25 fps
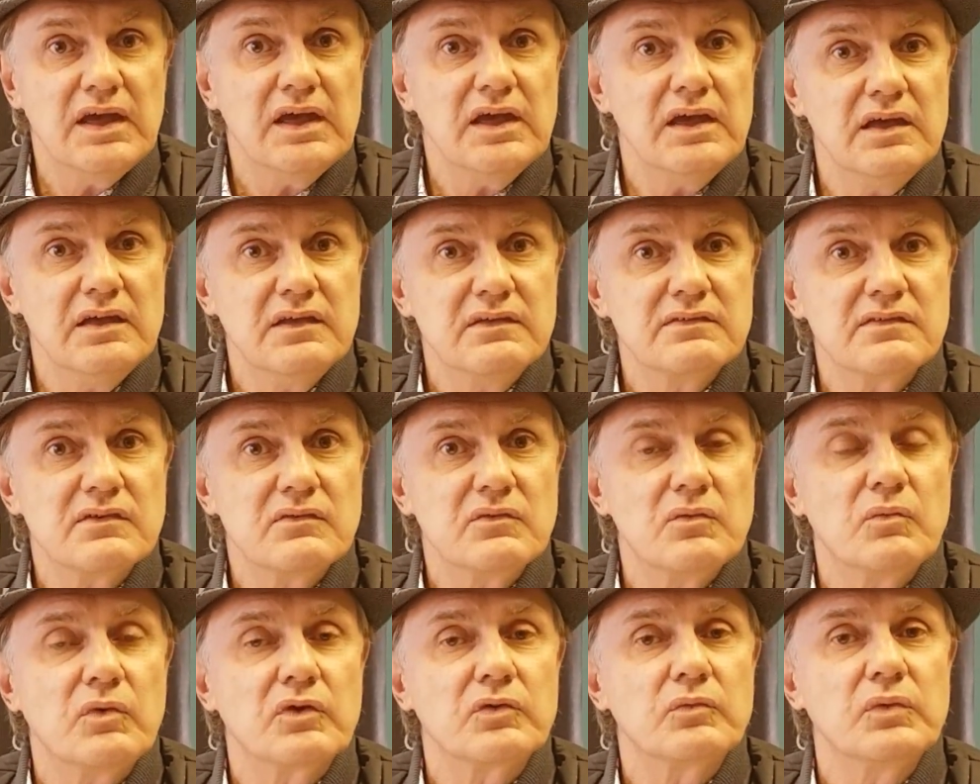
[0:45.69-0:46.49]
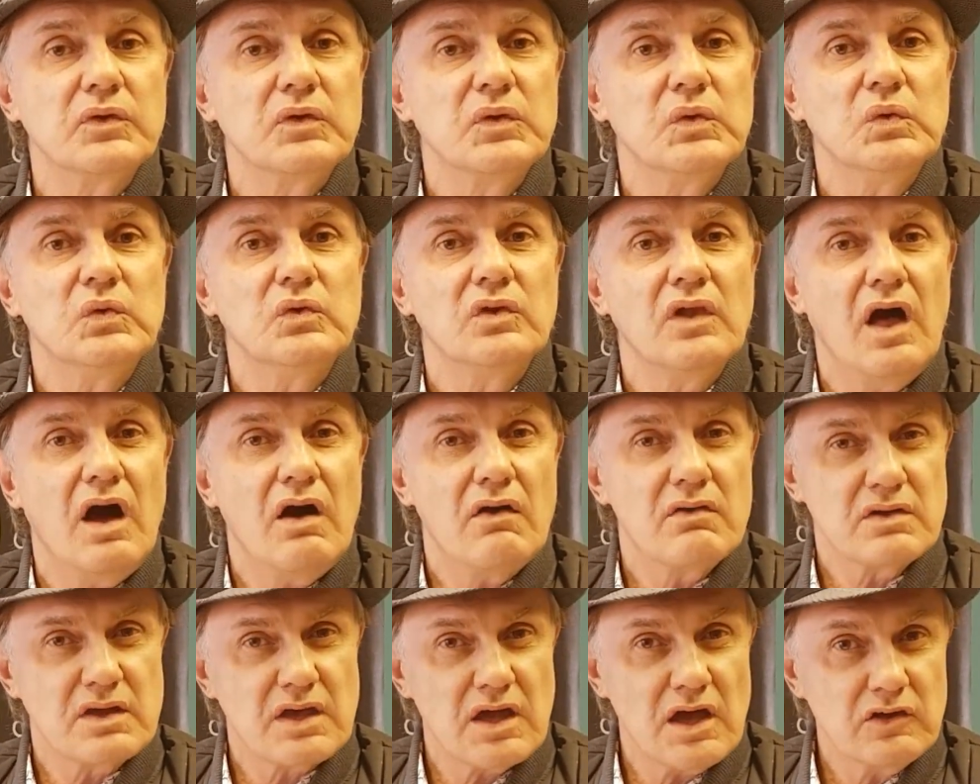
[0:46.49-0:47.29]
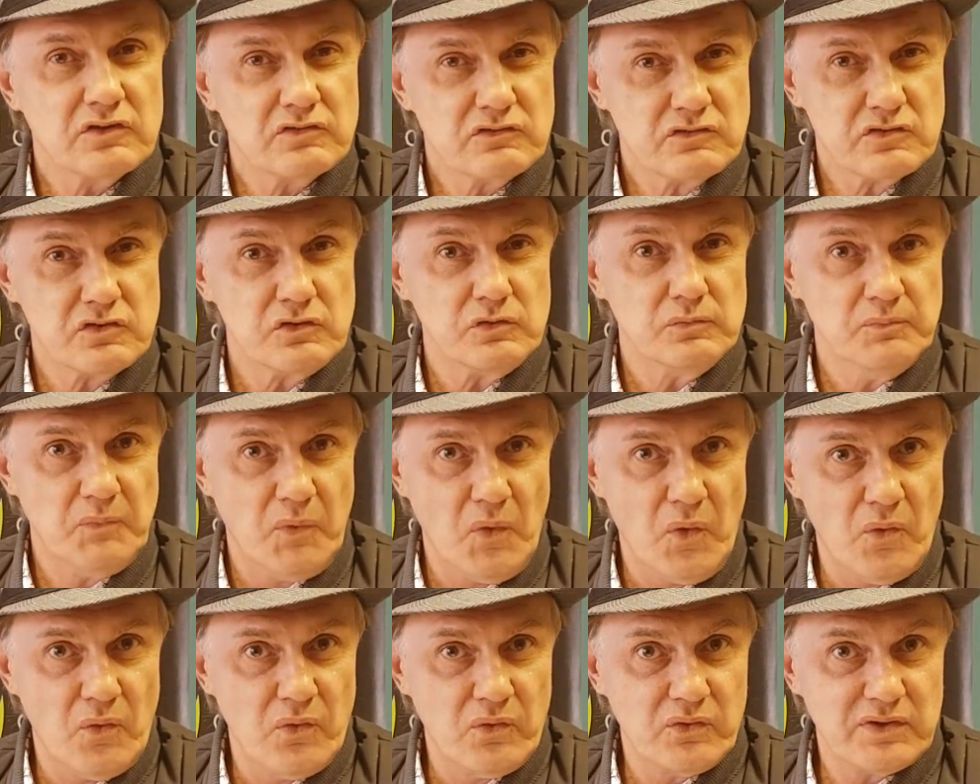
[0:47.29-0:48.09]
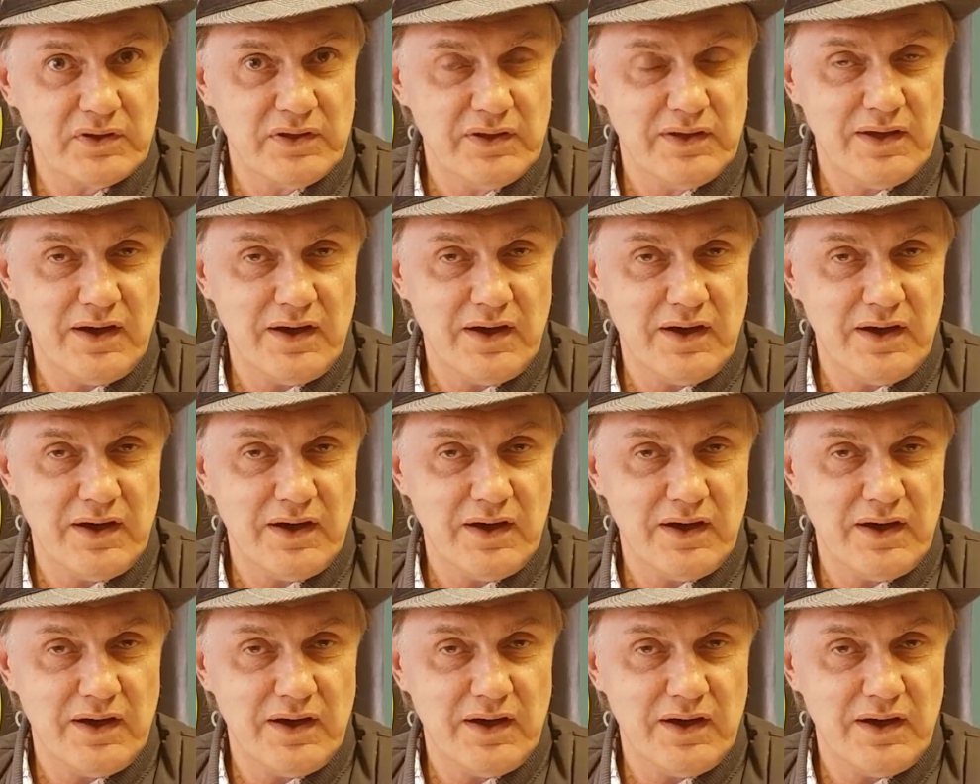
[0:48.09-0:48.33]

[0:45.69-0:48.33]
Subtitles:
is what we call our council board.